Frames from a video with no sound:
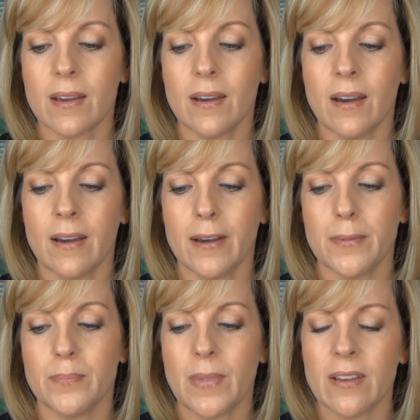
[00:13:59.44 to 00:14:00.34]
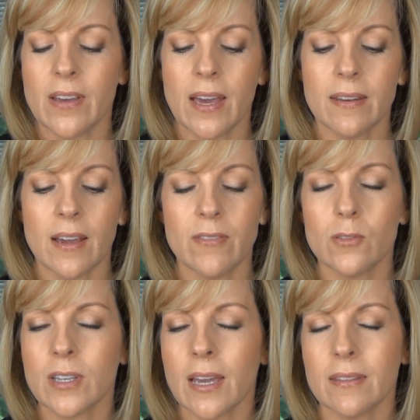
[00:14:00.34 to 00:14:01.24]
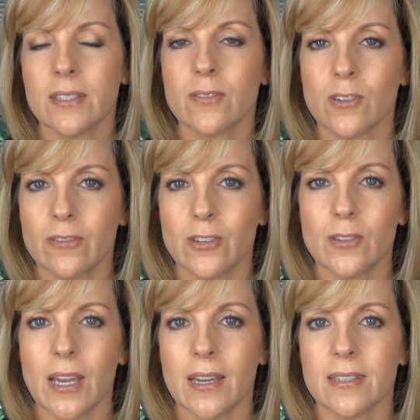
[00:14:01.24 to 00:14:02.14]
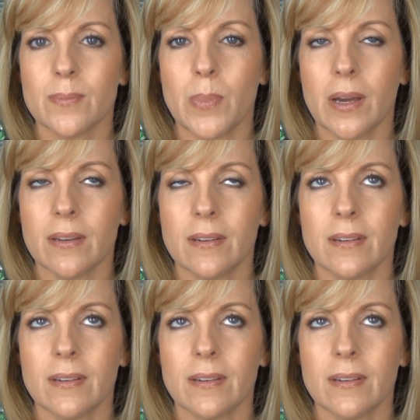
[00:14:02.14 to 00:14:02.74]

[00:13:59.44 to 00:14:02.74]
I've only had this for a few days, but